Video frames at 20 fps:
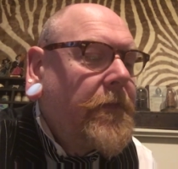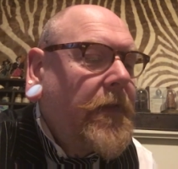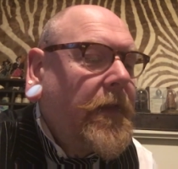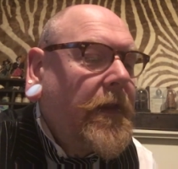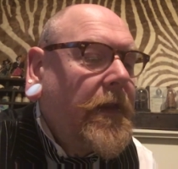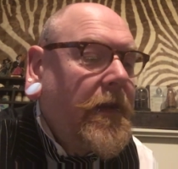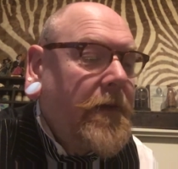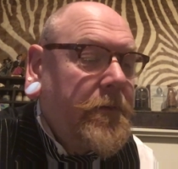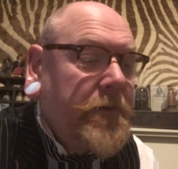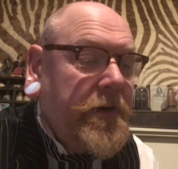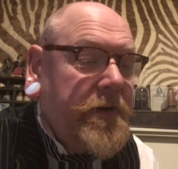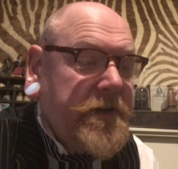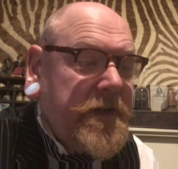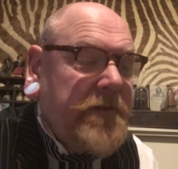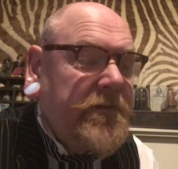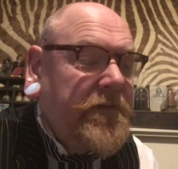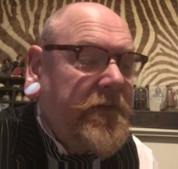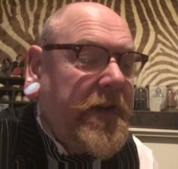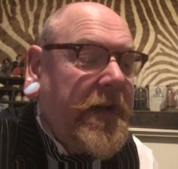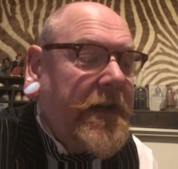It was,
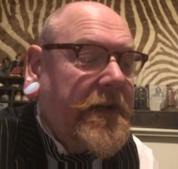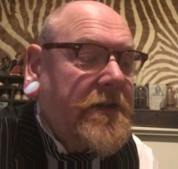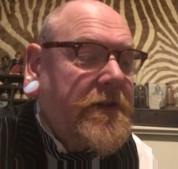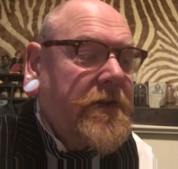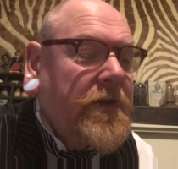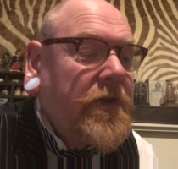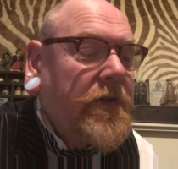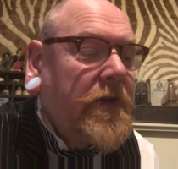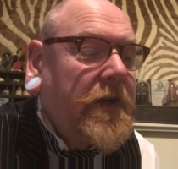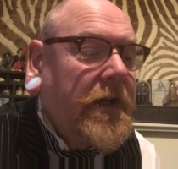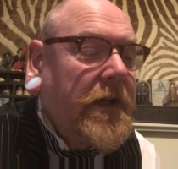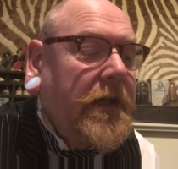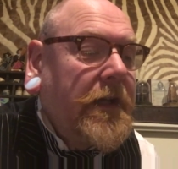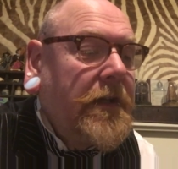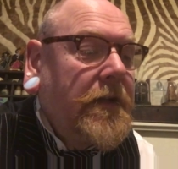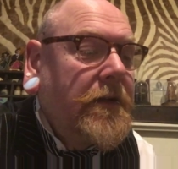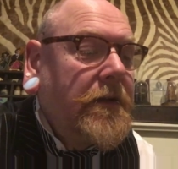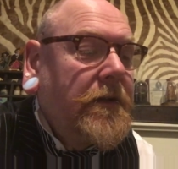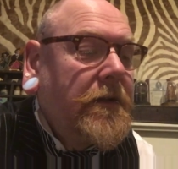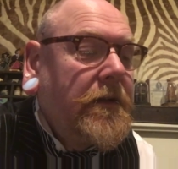in fact, ugly,
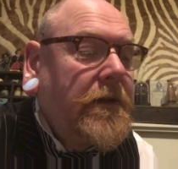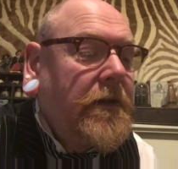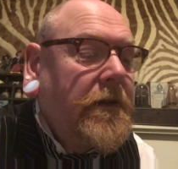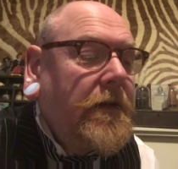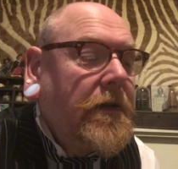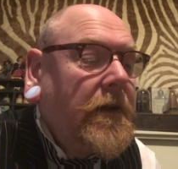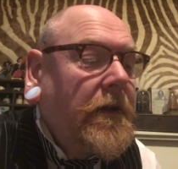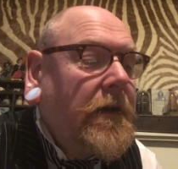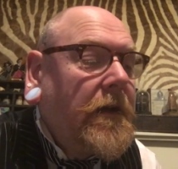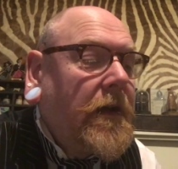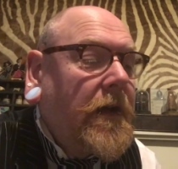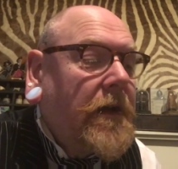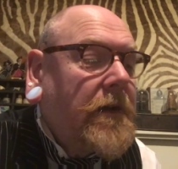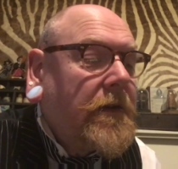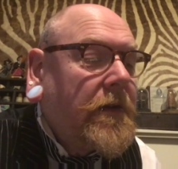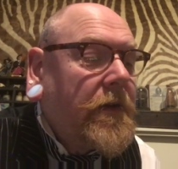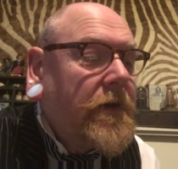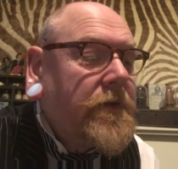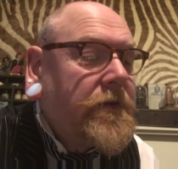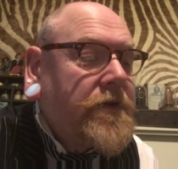and
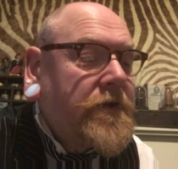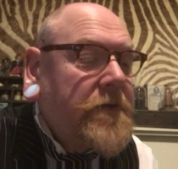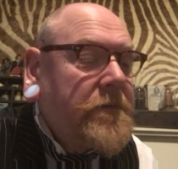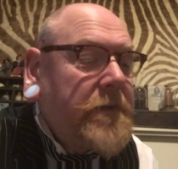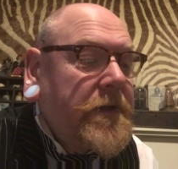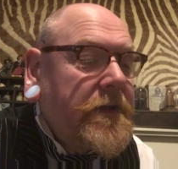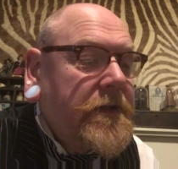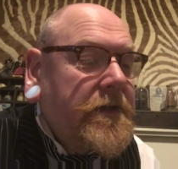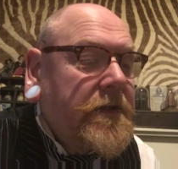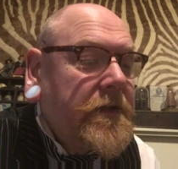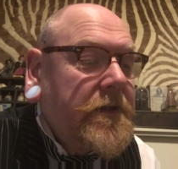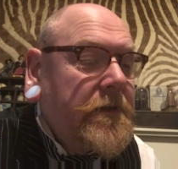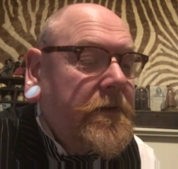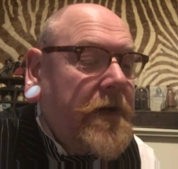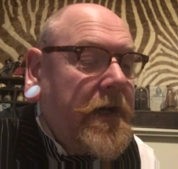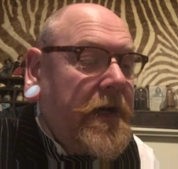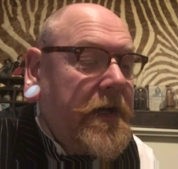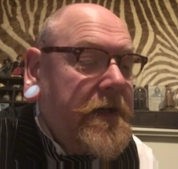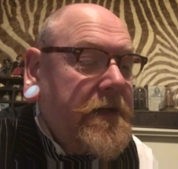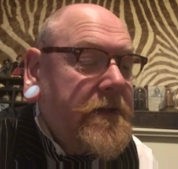Lord Drummond, who
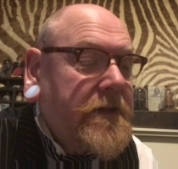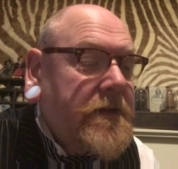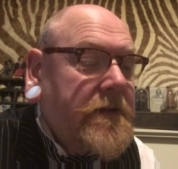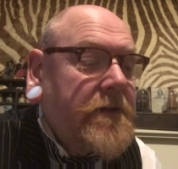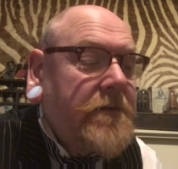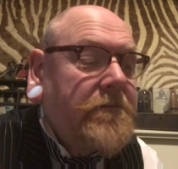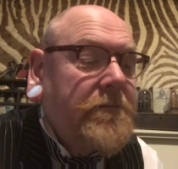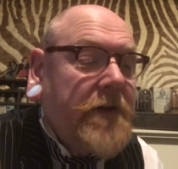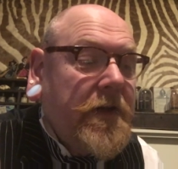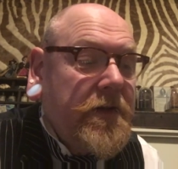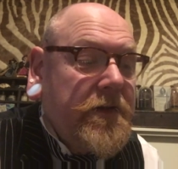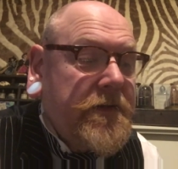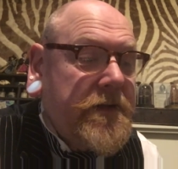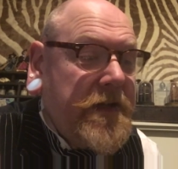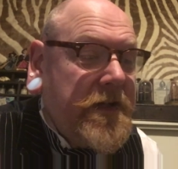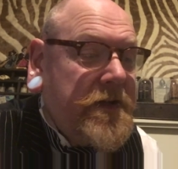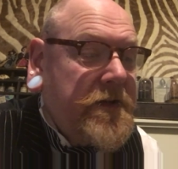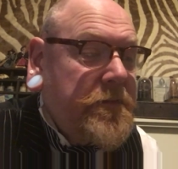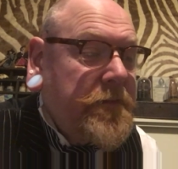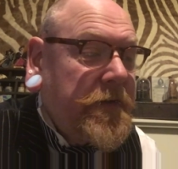has
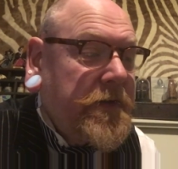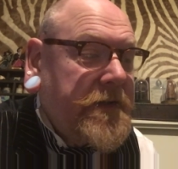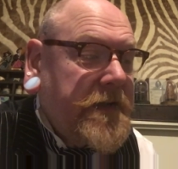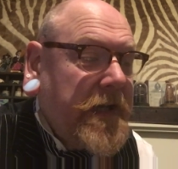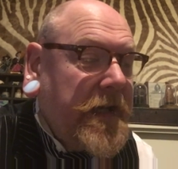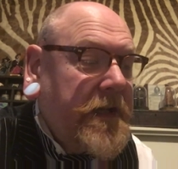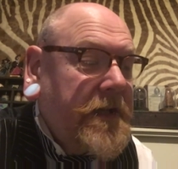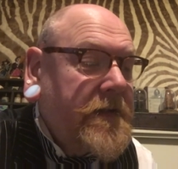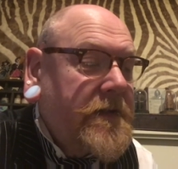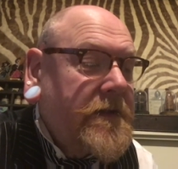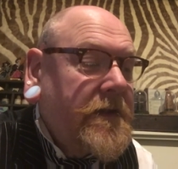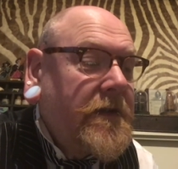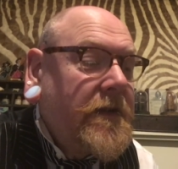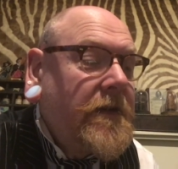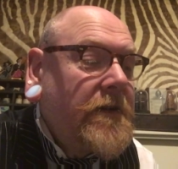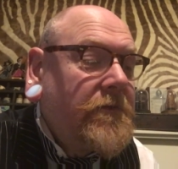considerable taste,